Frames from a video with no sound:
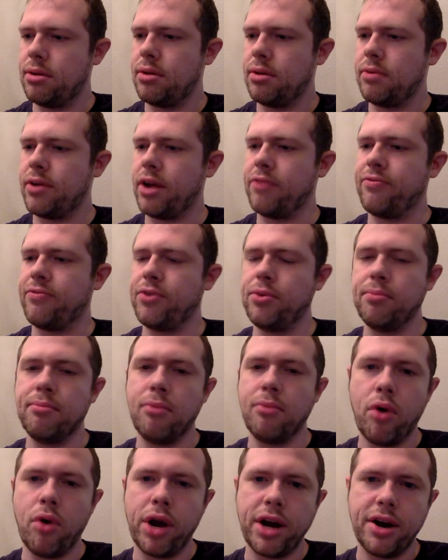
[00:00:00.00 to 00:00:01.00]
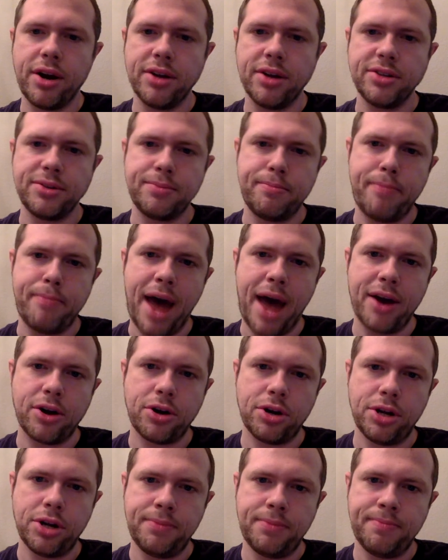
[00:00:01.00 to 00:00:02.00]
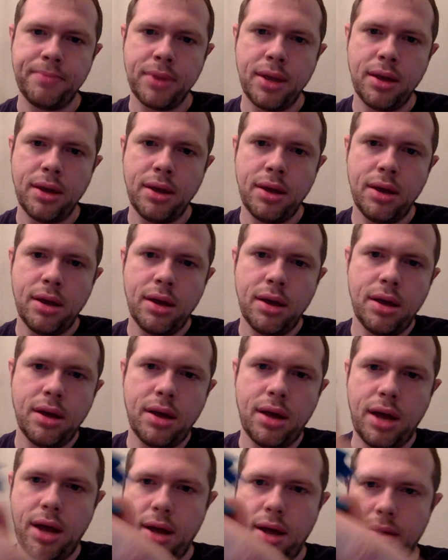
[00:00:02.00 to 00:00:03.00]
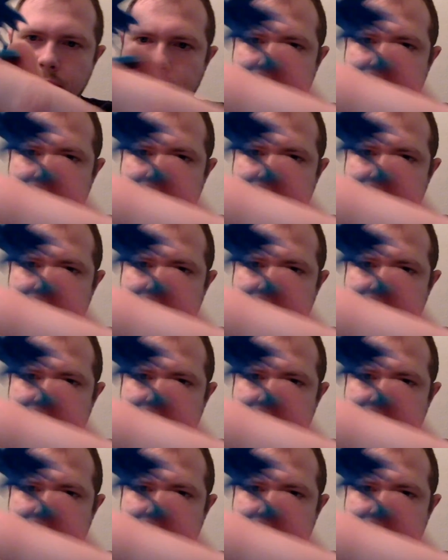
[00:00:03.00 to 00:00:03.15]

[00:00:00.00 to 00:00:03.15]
Got a few more here. There's Batgirl. Let's